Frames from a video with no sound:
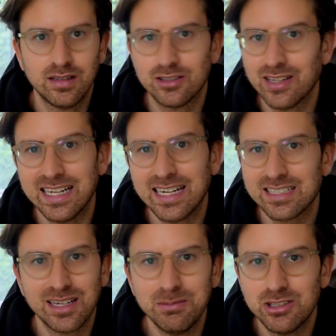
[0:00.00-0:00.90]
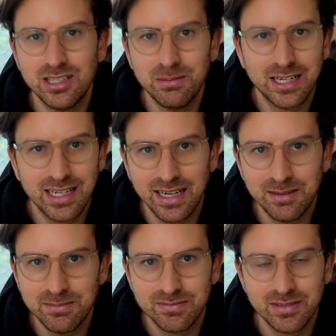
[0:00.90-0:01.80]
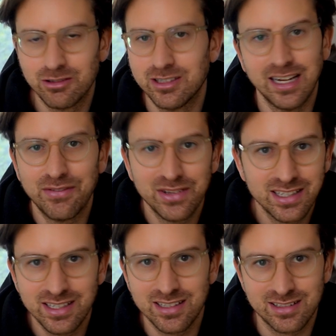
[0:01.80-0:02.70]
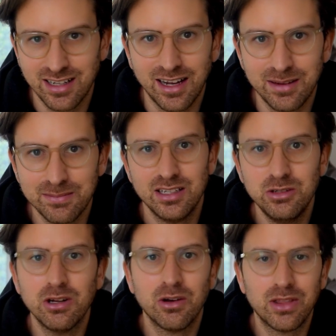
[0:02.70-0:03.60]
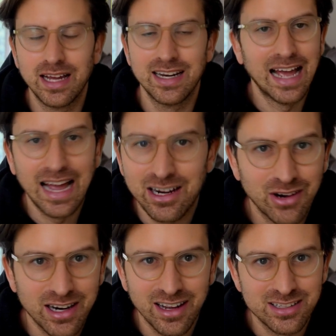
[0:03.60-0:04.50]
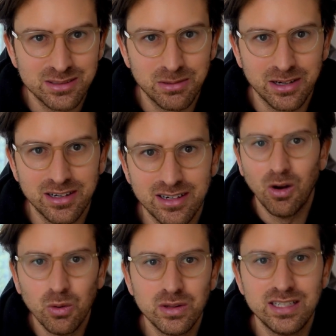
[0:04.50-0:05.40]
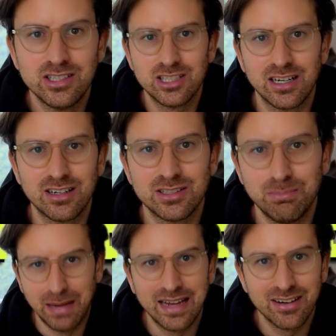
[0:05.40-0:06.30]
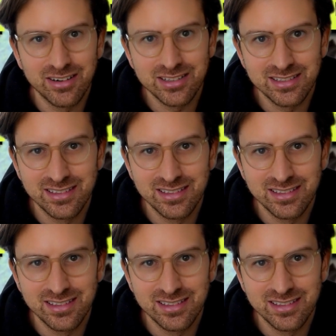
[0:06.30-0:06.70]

So that next time you see my name, you're definitely gonna stop. You know that @Greg Eisenberg only shares bangers.